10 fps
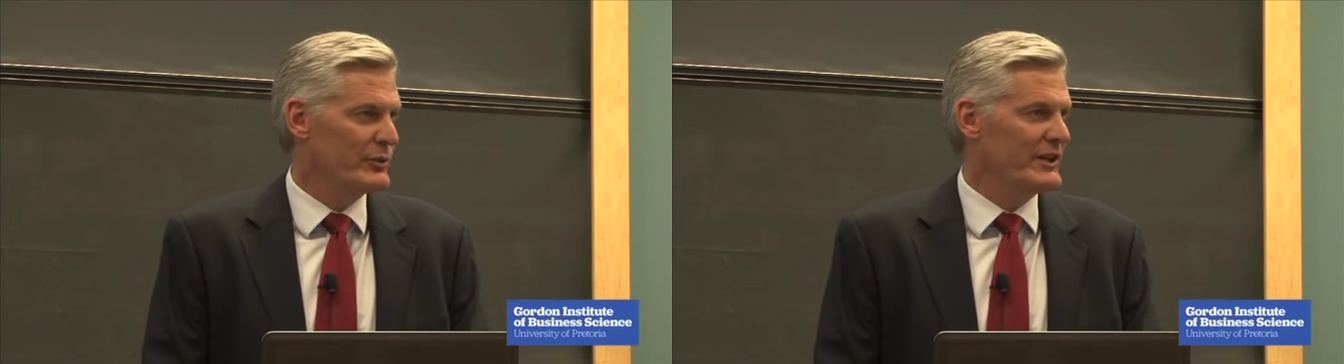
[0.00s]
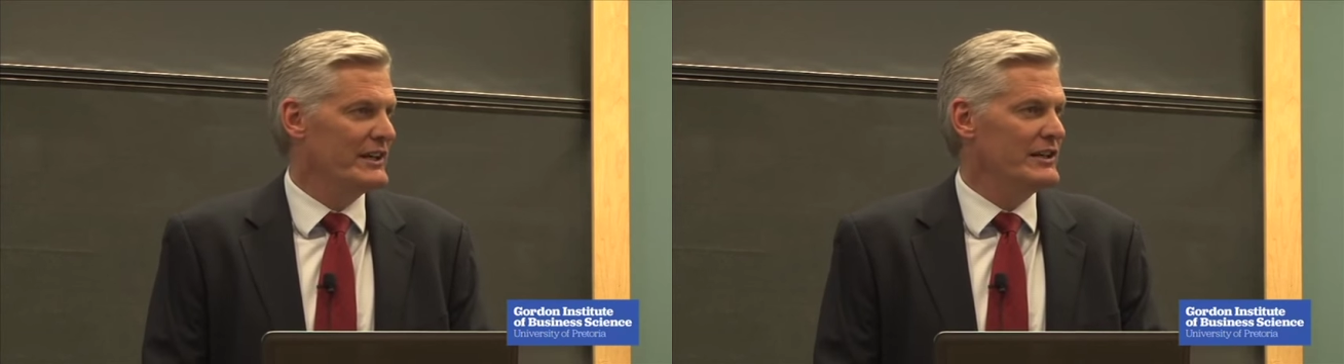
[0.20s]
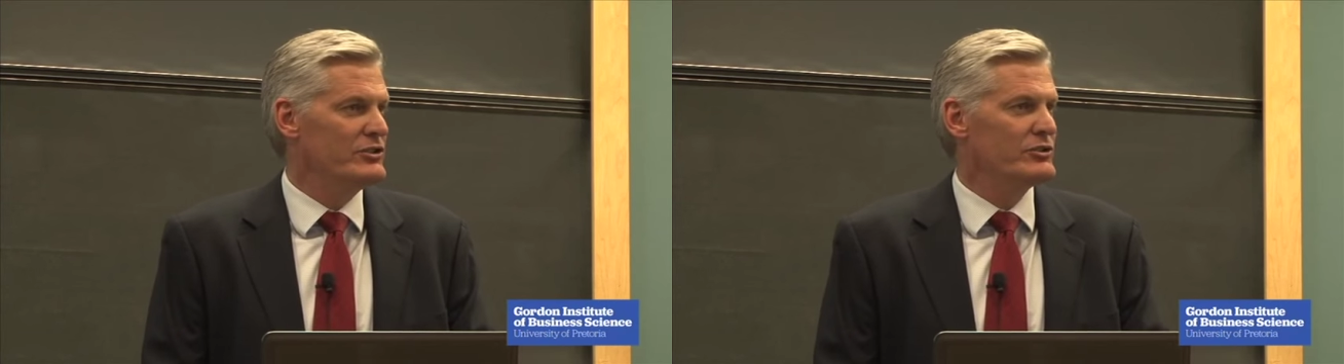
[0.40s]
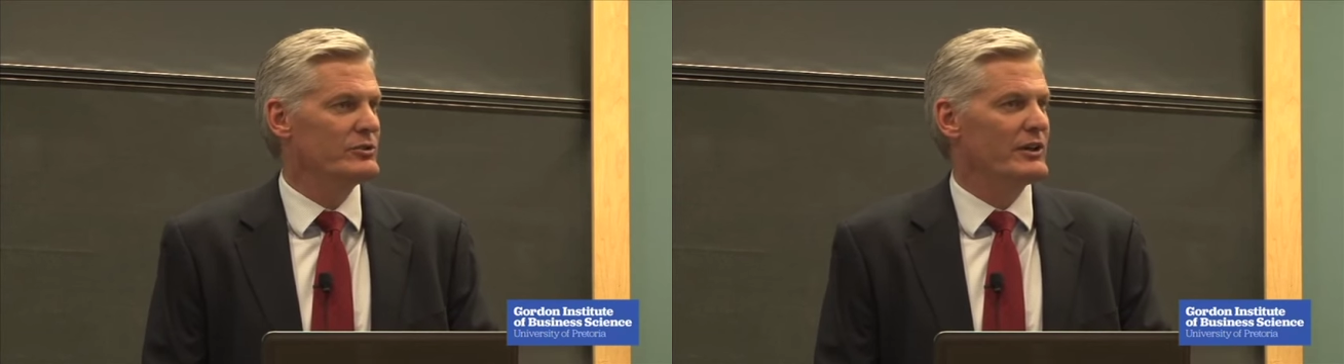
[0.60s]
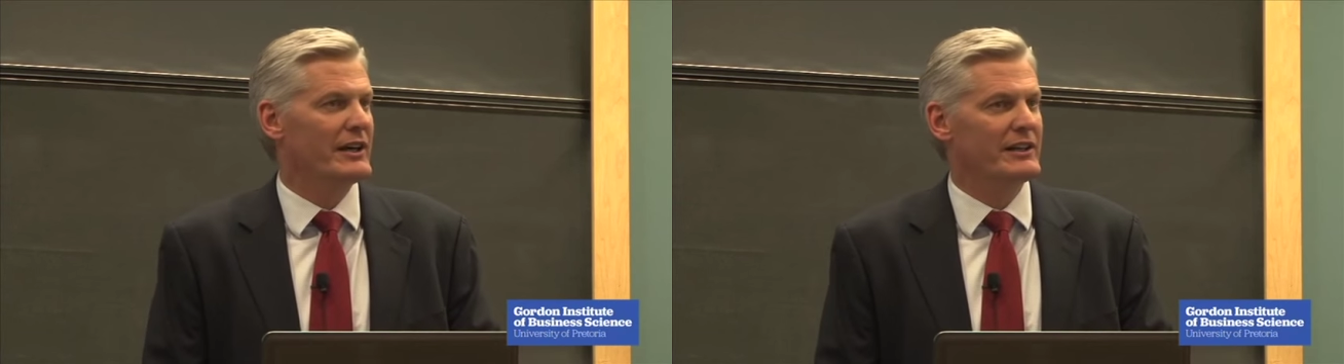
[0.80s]
we need
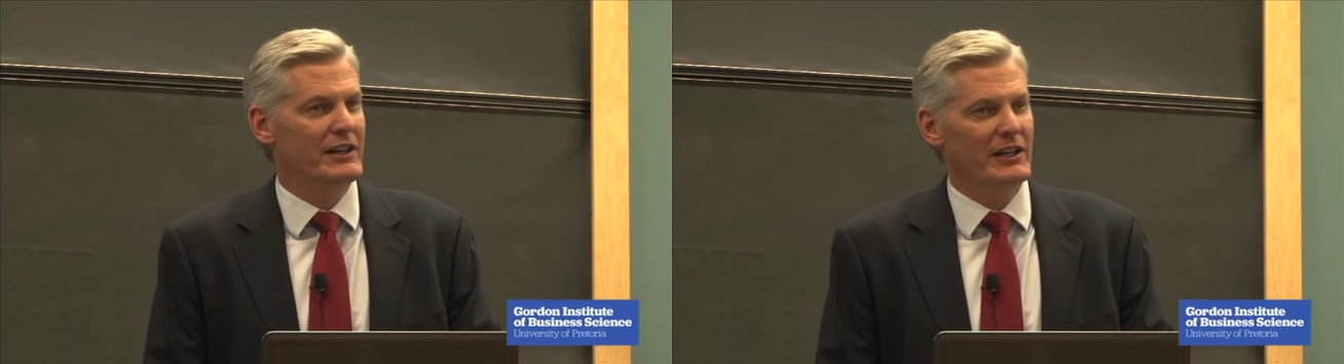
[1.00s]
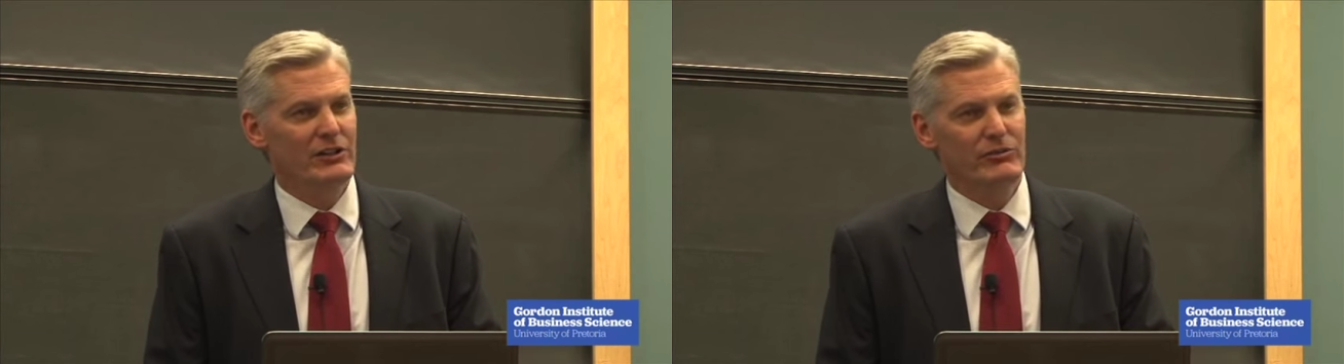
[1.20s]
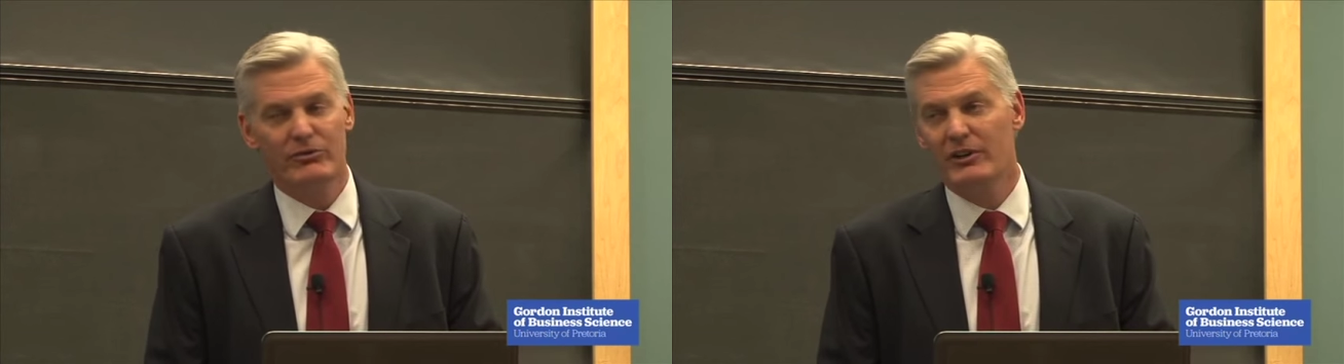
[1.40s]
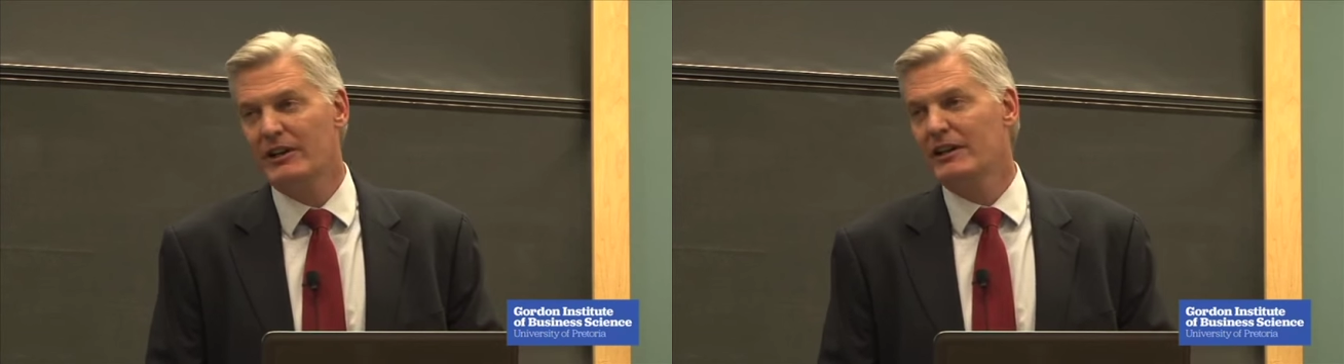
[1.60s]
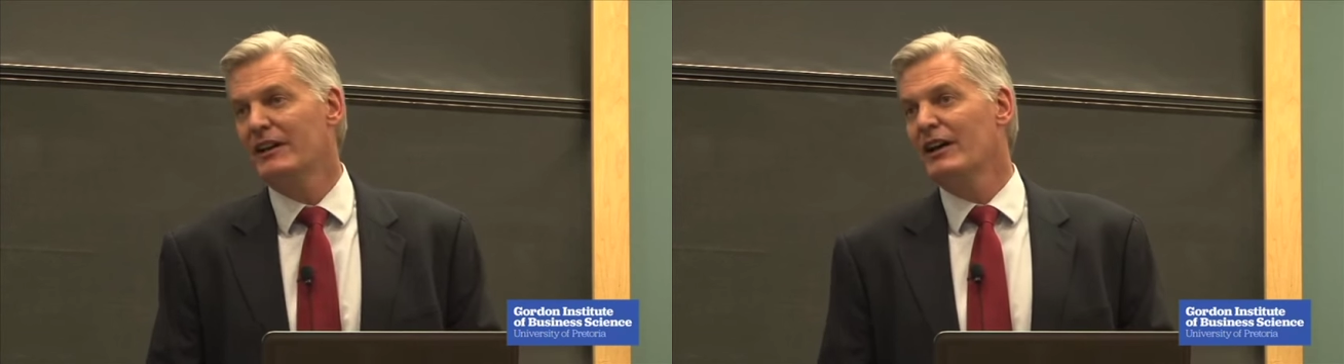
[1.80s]
to
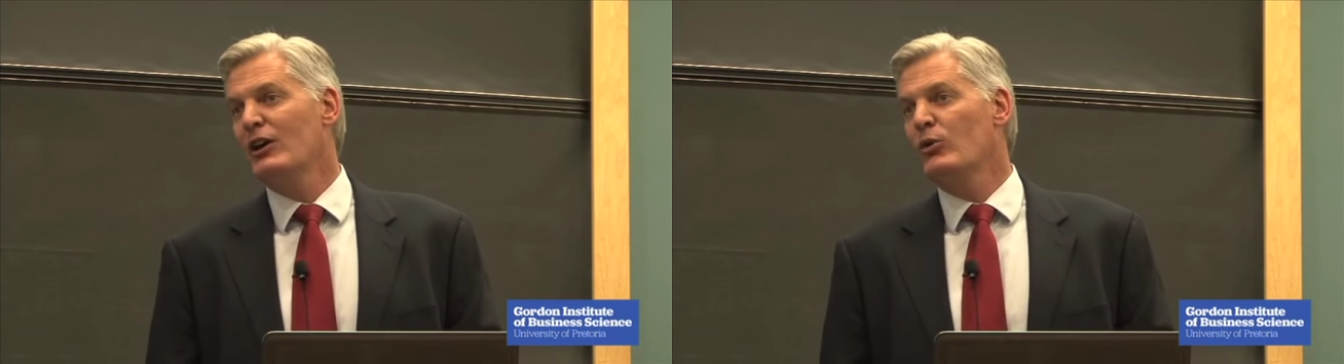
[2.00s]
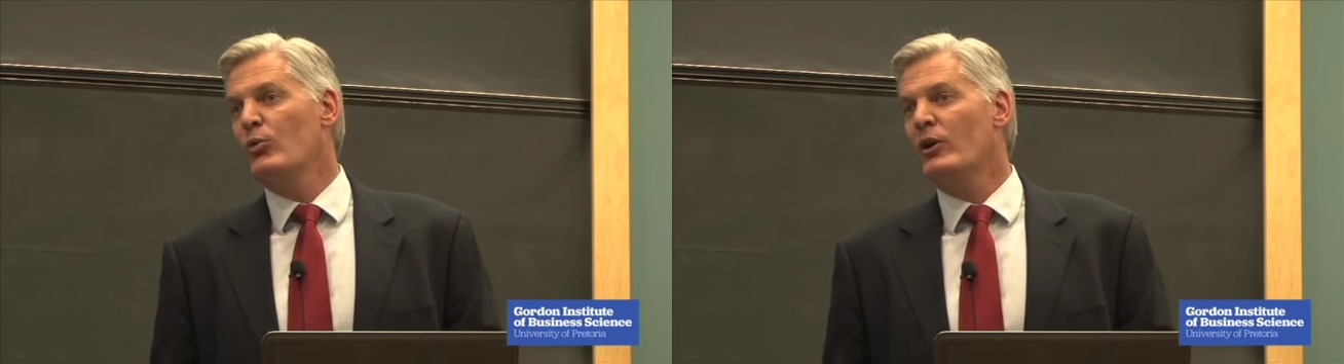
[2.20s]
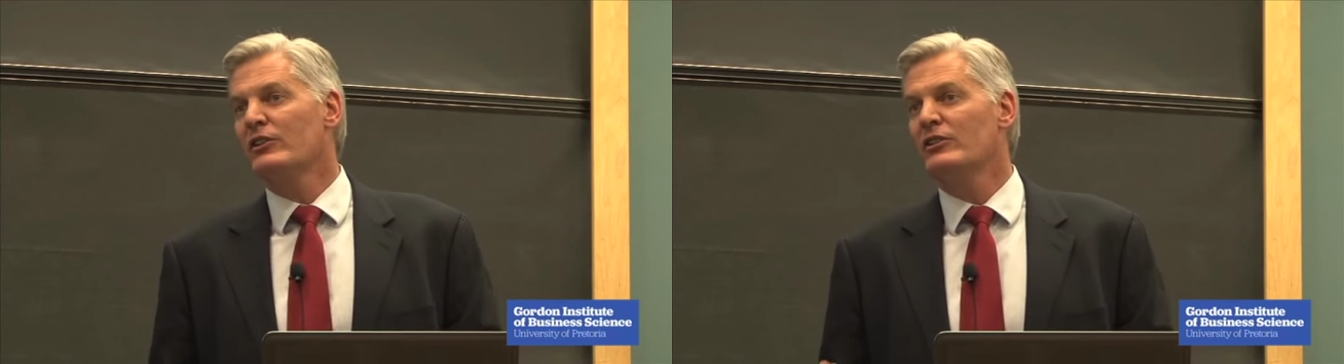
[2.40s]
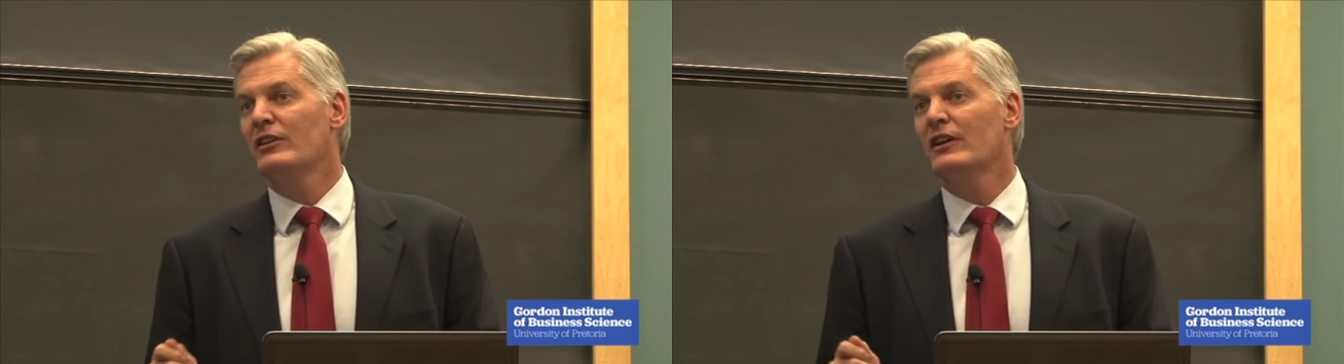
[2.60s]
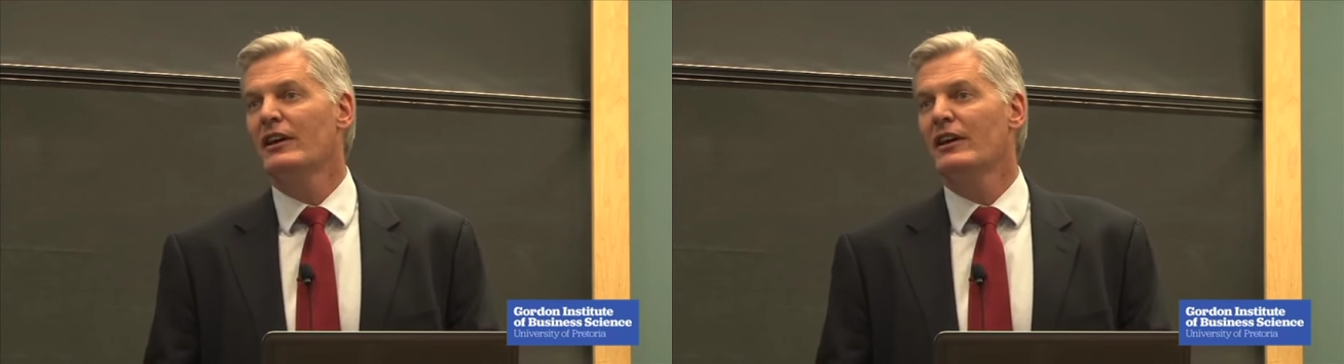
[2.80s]
identify what